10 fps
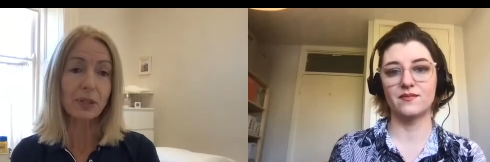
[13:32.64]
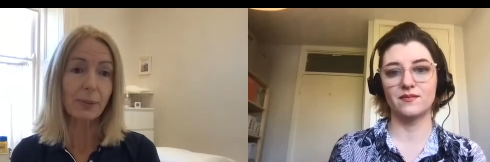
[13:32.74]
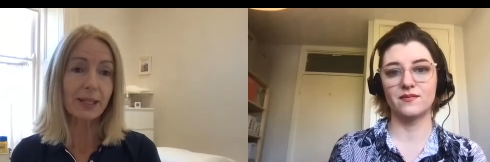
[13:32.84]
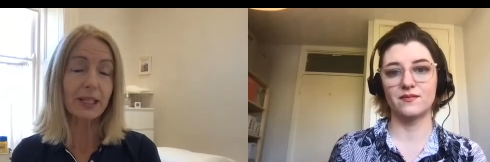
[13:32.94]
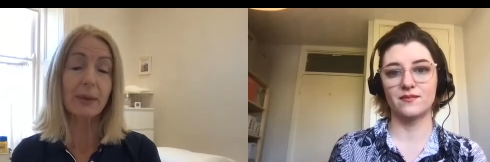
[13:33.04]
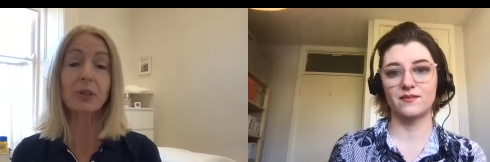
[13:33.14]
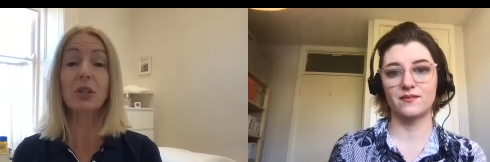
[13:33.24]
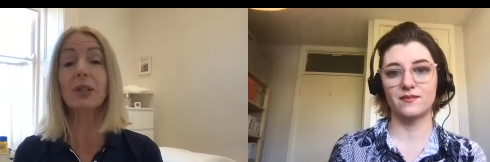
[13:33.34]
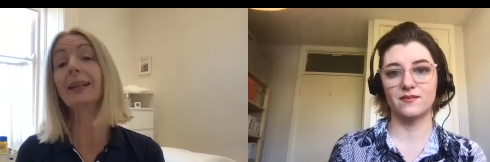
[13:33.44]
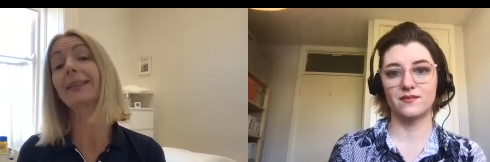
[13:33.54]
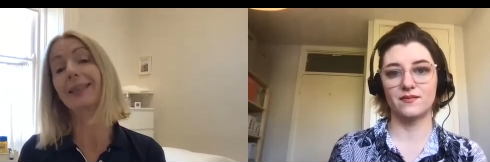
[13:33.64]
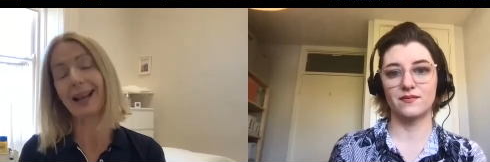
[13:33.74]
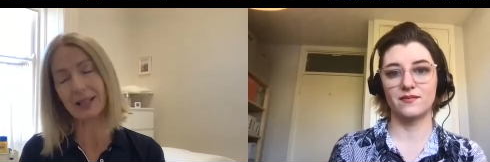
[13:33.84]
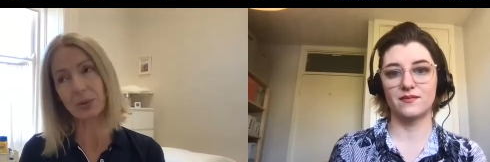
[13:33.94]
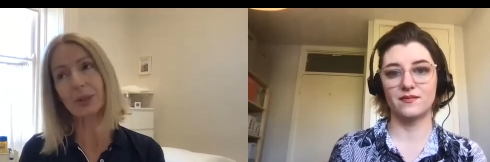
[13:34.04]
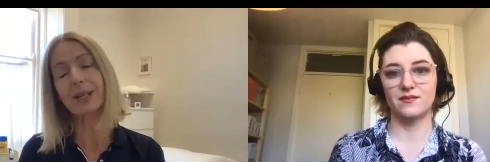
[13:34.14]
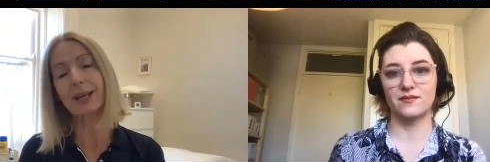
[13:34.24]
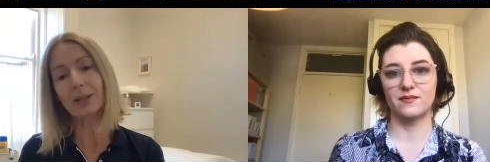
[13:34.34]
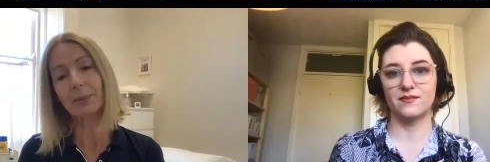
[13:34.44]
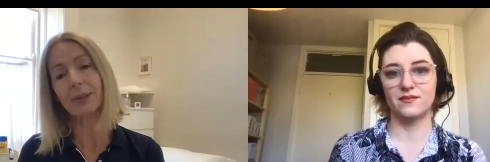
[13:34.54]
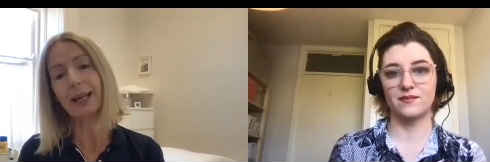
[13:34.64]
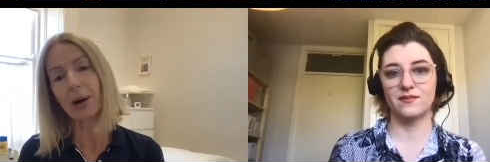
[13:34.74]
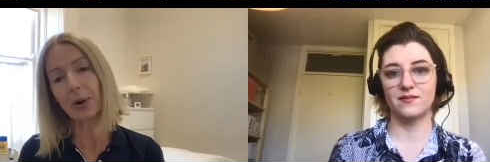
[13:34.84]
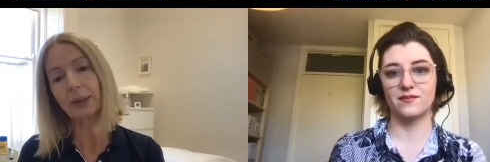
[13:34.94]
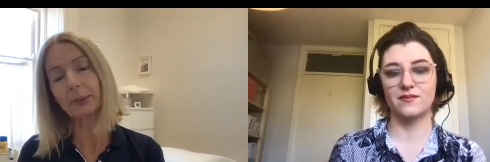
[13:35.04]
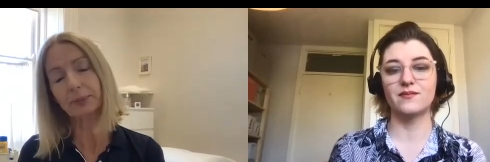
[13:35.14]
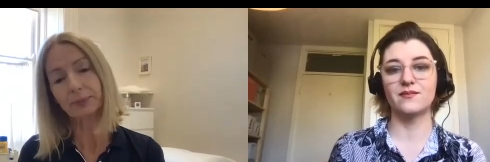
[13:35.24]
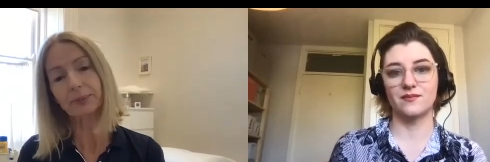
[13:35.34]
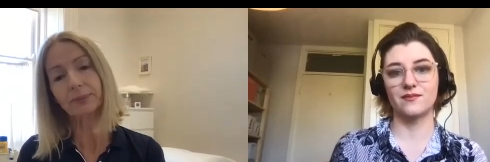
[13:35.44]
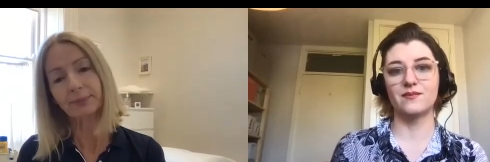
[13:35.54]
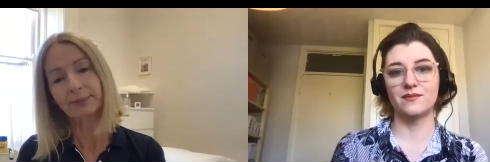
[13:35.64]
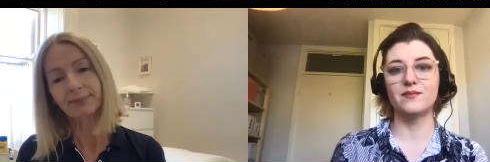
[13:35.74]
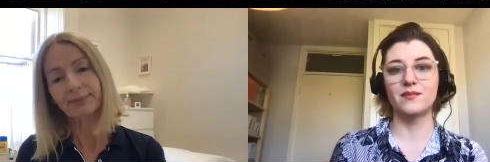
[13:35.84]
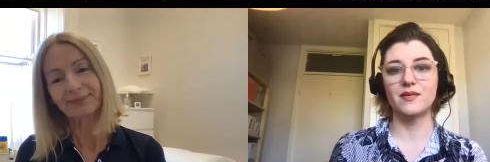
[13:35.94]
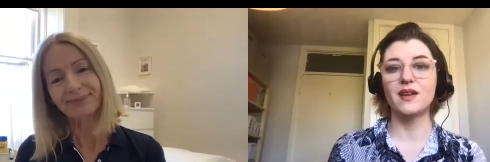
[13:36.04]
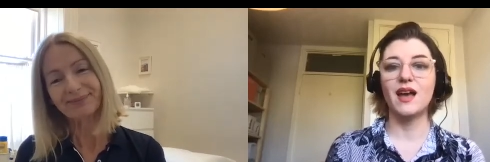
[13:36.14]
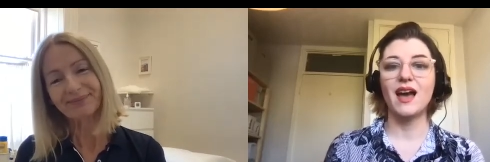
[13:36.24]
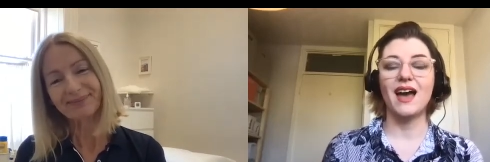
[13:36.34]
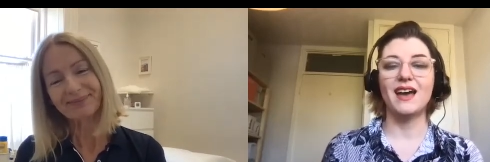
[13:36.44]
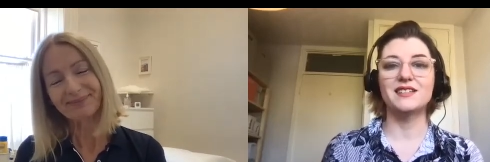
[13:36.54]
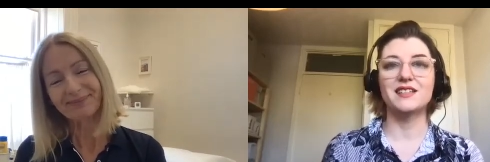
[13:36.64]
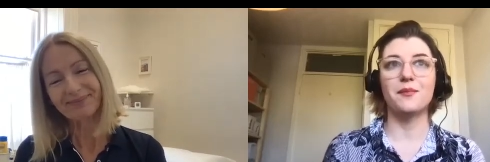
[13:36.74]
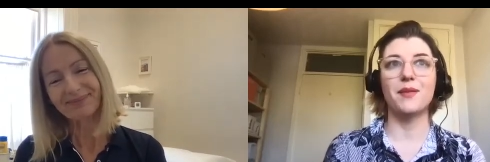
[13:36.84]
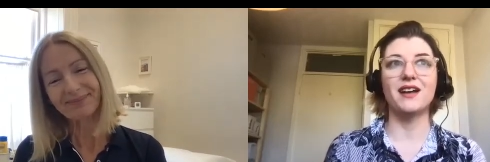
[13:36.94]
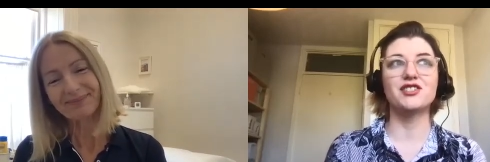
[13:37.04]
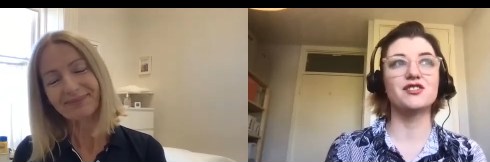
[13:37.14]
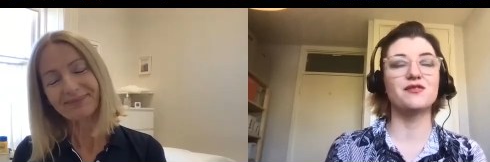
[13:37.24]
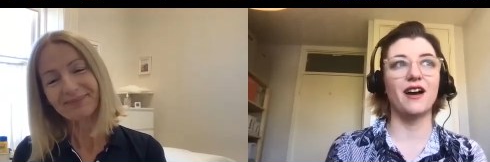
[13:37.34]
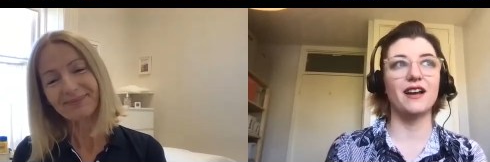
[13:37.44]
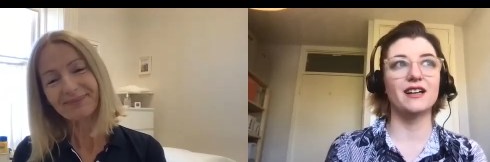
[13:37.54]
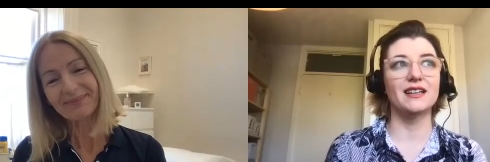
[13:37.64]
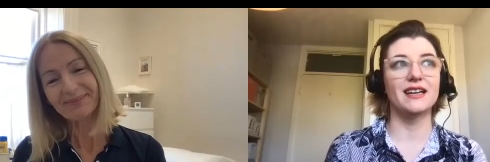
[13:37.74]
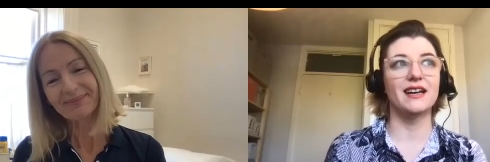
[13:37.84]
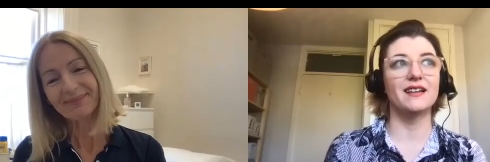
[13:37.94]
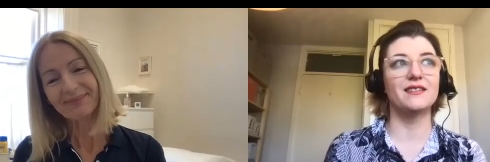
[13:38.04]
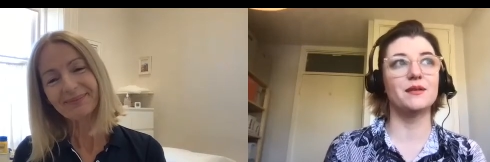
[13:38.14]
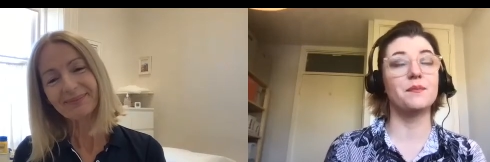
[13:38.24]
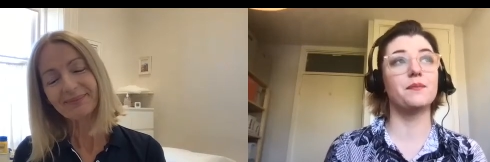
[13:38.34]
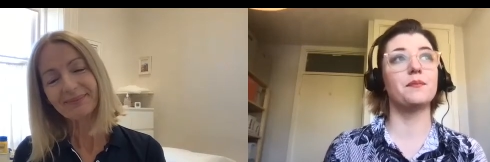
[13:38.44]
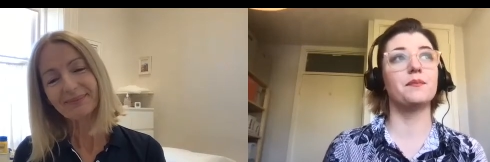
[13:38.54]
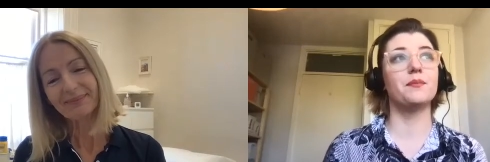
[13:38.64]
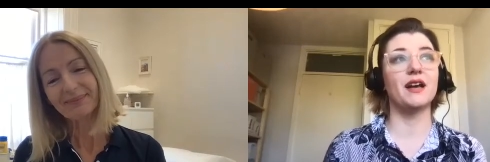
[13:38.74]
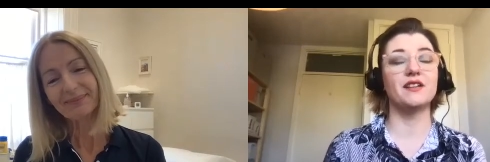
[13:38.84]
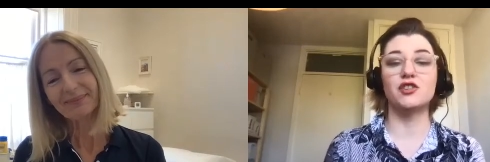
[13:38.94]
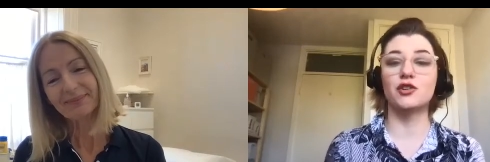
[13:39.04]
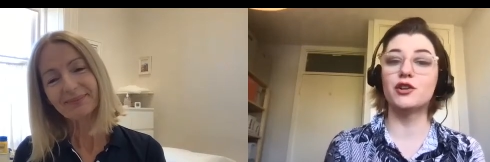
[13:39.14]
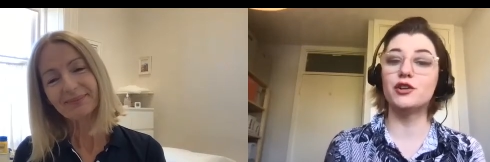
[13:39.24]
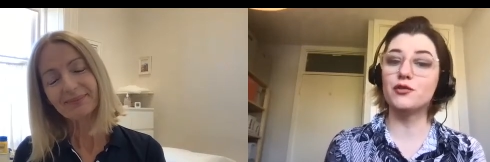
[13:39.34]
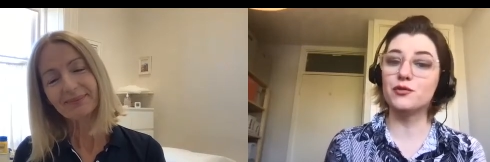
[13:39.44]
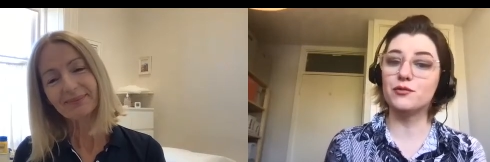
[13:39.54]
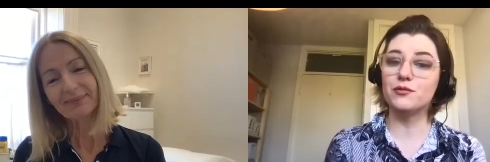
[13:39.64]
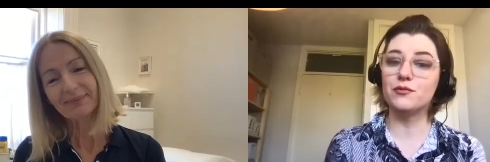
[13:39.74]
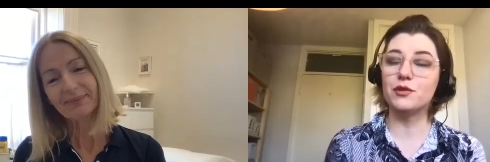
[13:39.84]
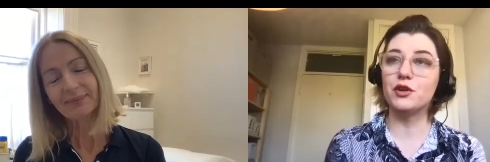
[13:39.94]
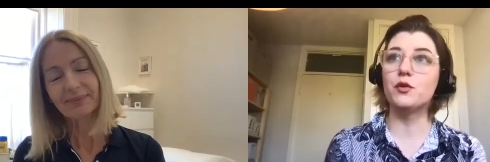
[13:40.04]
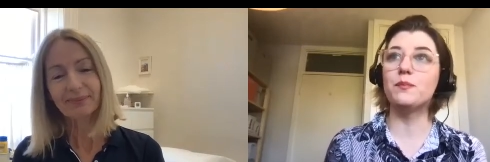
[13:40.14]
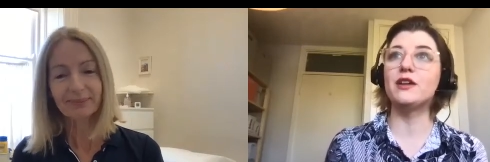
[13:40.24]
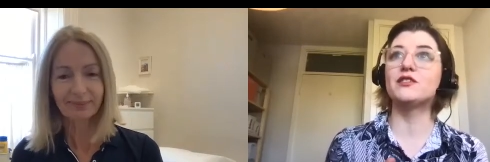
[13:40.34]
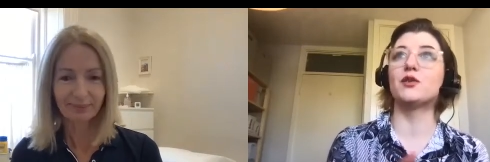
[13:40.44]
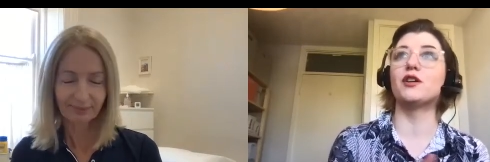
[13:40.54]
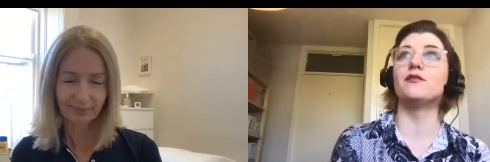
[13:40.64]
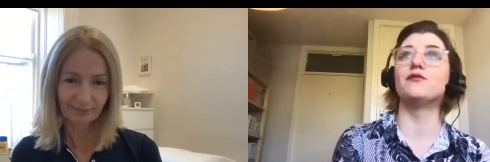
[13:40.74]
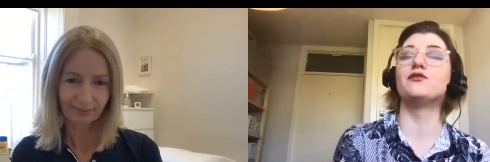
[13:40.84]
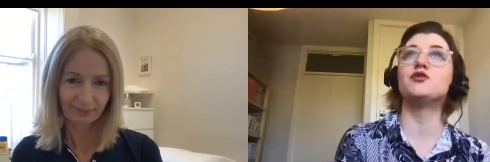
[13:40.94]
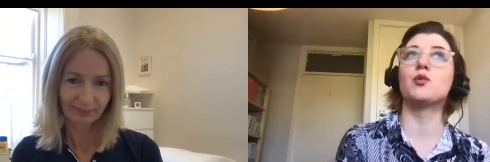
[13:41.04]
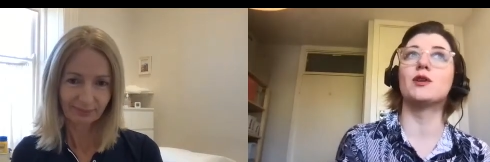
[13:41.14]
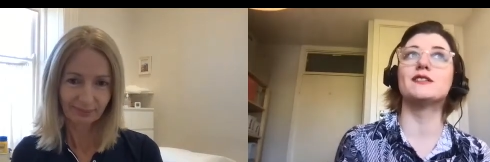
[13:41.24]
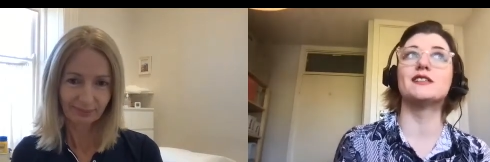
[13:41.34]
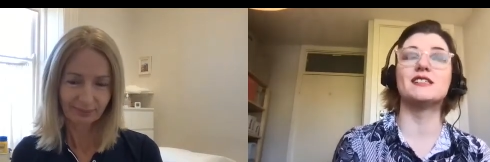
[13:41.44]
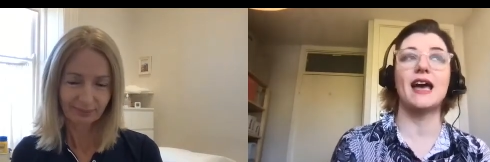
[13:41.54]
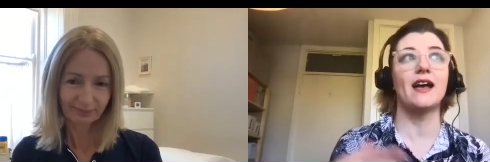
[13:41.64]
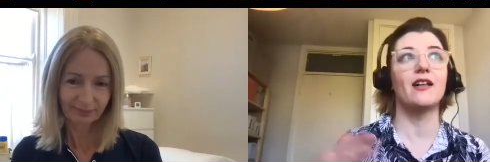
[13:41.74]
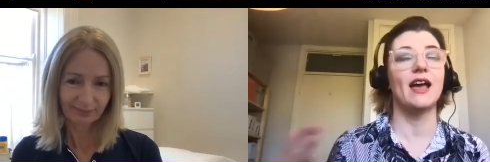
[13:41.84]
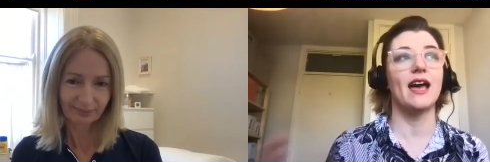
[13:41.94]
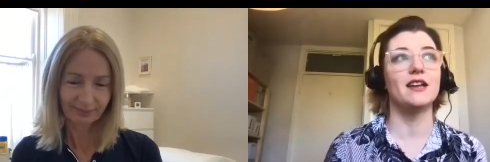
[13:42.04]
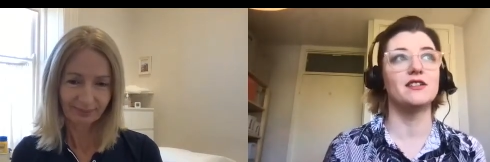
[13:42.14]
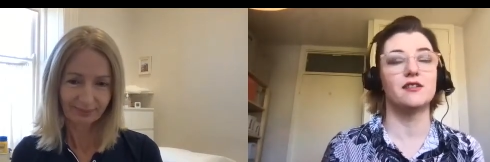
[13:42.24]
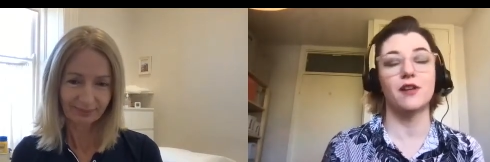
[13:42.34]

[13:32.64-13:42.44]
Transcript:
Speaker 1: So by the time you do that, that's what takes up the hour.
Speaker 2: And um, and just finally, because you're, you, you would be sort of towards the tail end